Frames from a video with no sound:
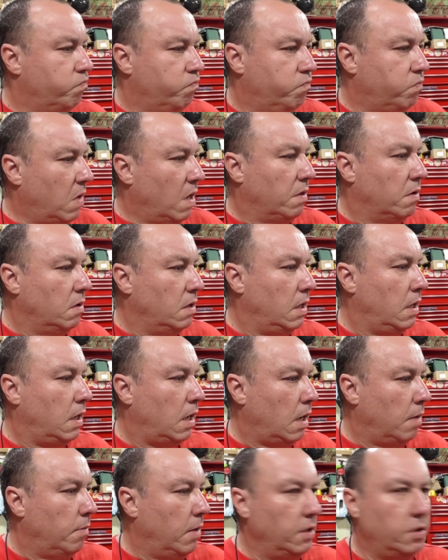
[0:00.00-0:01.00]
Other than
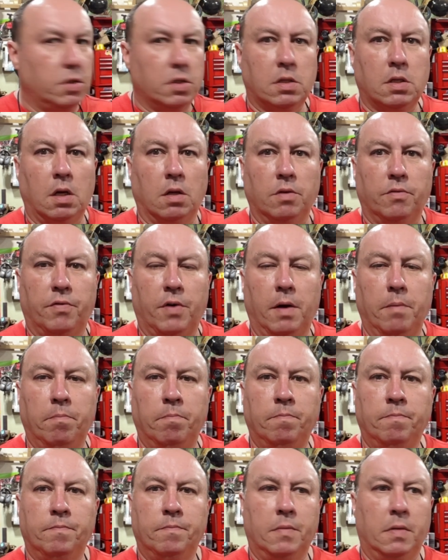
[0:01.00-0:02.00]
that, I might just sell the frame,
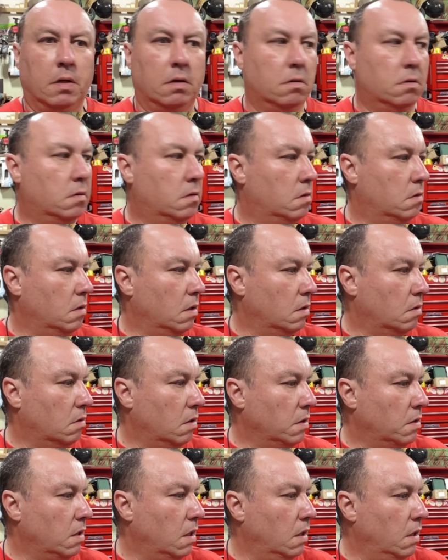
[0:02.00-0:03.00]

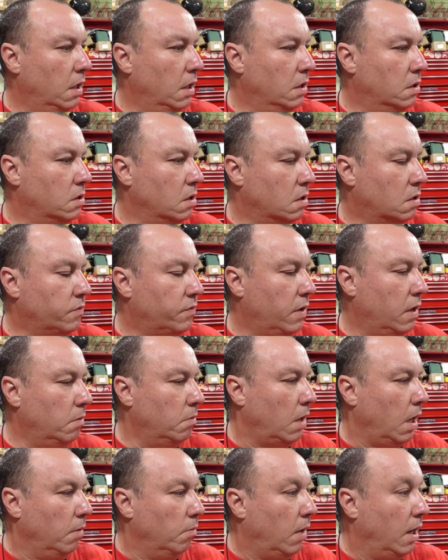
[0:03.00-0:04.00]
like that 86 frame.
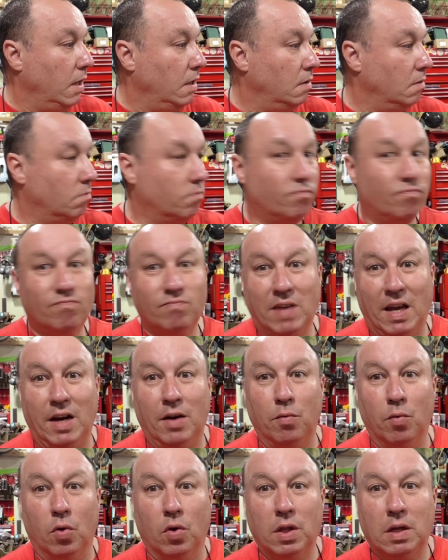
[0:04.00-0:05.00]
I might get it
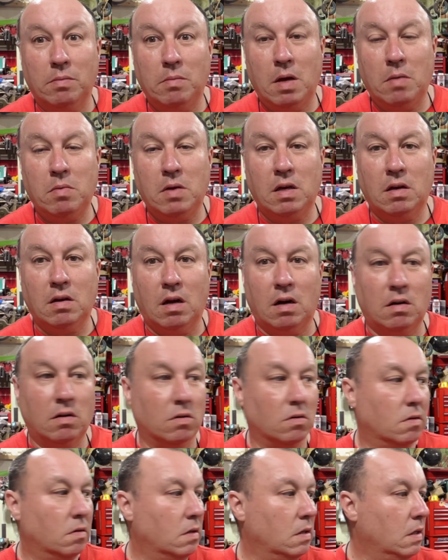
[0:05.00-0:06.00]
rolling, maybe. I don't
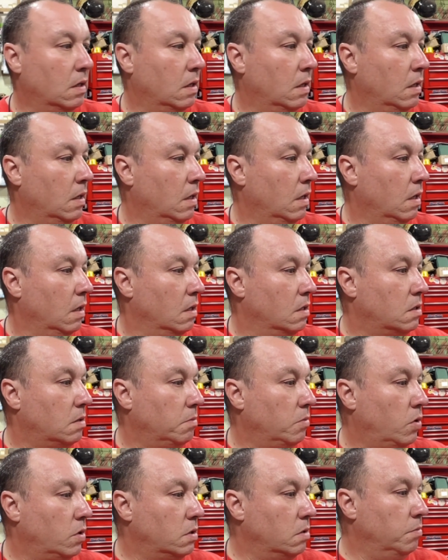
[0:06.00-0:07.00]
know.
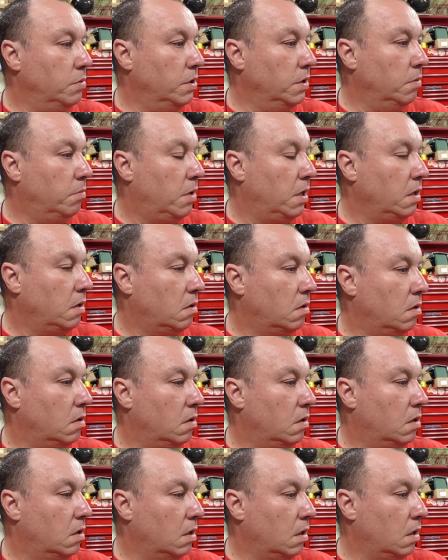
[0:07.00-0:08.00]
Somebody wants to build a bike.
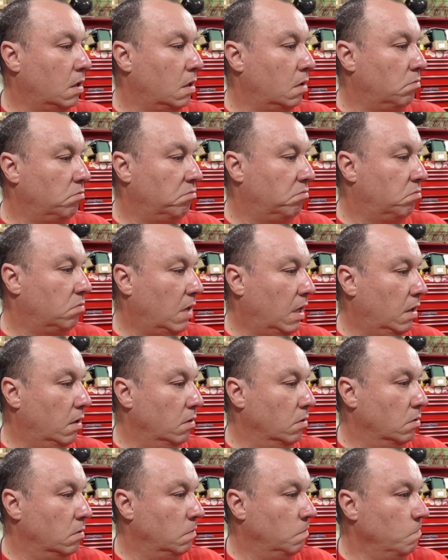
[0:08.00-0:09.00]
I don't
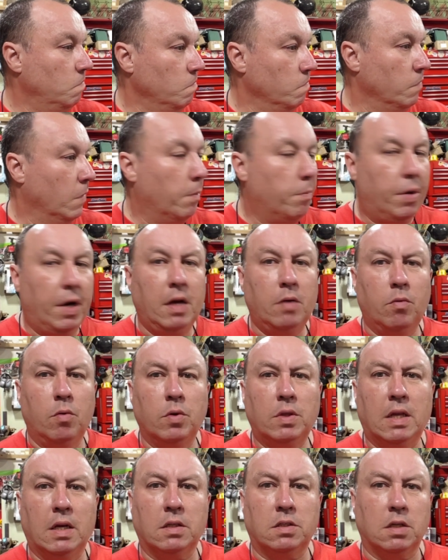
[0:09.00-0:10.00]
know. But anyway,
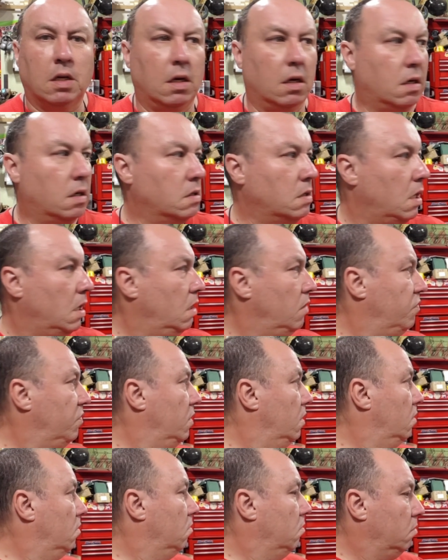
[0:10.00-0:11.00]
with that said, because I have
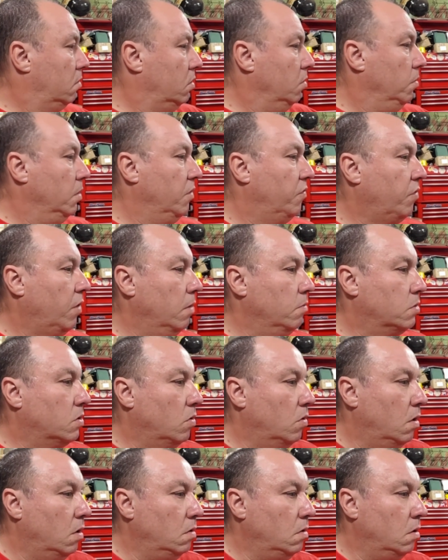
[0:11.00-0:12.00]
too many frames
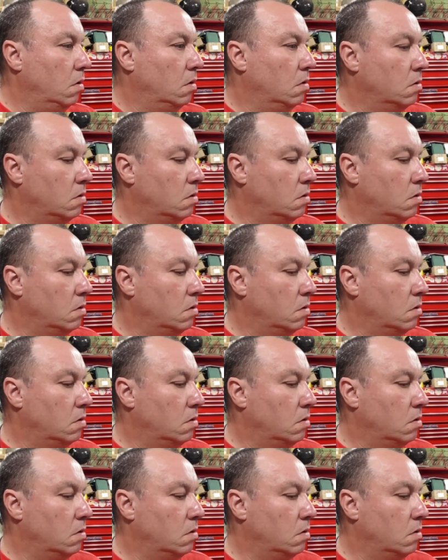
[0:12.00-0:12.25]
going on here.